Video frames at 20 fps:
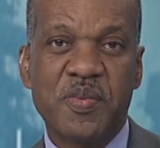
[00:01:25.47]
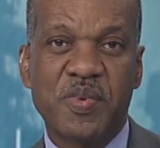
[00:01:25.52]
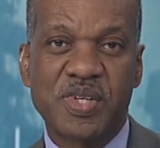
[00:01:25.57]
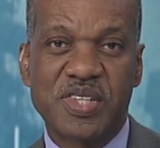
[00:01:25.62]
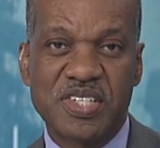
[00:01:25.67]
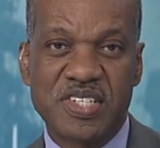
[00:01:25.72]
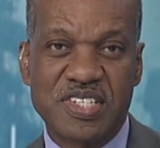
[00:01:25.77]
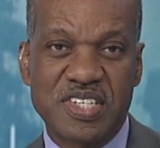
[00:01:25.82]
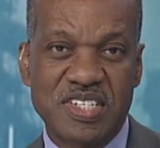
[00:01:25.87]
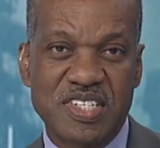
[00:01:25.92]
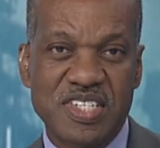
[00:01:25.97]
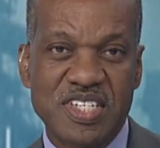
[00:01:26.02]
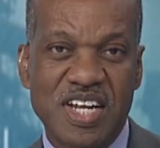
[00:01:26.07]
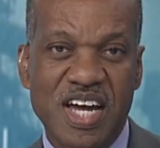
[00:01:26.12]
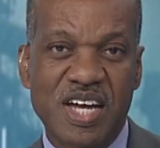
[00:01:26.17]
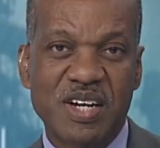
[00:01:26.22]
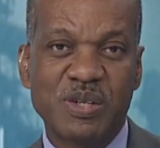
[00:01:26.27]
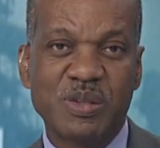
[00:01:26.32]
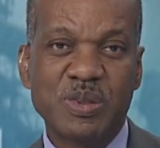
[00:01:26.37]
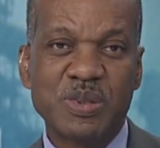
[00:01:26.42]
With the
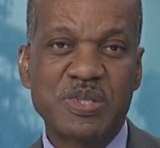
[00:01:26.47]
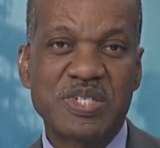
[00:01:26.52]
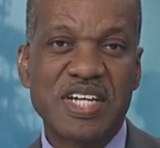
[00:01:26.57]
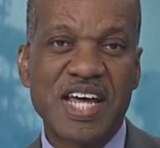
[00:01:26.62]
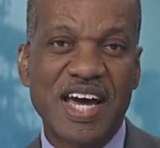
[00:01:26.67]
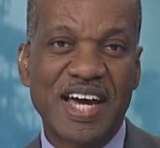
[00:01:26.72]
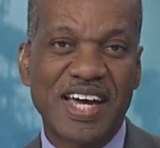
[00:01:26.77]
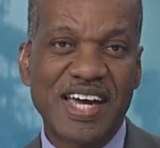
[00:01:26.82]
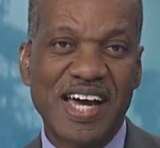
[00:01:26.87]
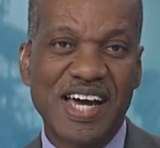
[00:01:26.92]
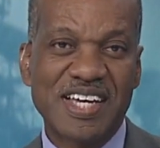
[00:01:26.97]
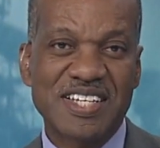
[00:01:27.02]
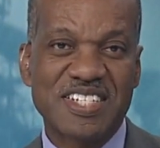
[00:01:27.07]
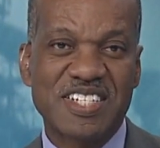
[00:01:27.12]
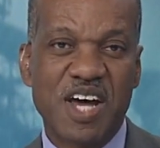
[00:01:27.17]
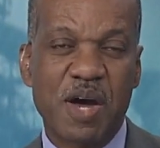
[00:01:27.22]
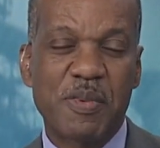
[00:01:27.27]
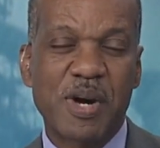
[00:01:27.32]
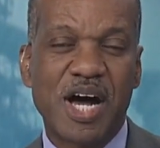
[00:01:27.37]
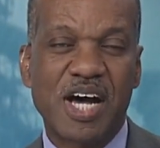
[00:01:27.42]
69 News
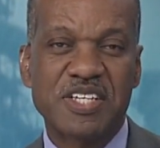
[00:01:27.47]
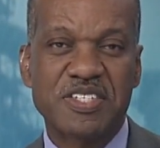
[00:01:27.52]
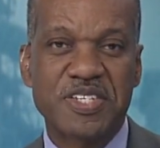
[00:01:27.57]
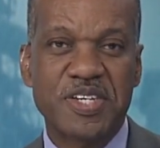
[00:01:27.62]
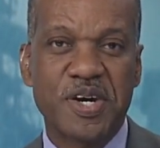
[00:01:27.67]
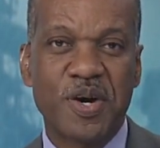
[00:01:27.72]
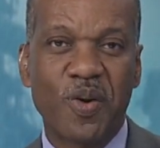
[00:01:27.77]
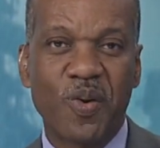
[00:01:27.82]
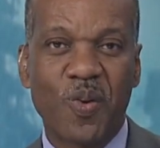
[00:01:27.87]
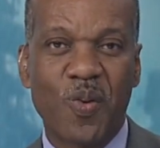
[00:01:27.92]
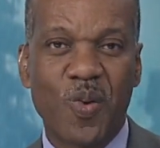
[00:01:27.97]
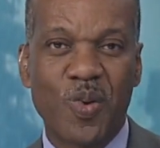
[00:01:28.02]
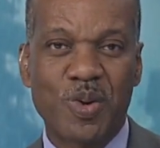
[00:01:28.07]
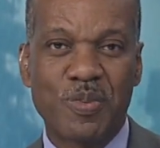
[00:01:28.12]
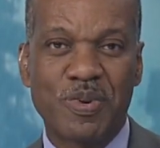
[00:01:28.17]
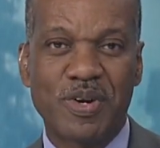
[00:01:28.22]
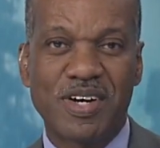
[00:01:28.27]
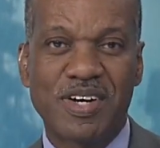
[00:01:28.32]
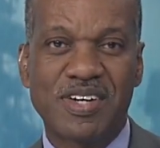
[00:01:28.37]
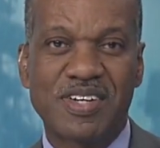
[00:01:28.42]
Netcast, I'm Haciel
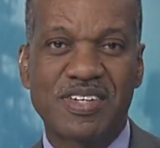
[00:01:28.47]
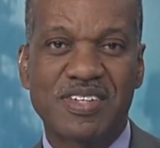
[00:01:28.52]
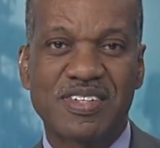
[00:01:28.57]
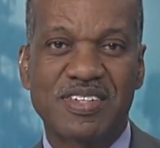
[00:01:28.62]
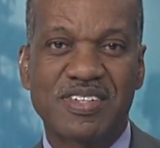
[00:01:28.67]
Cordoba.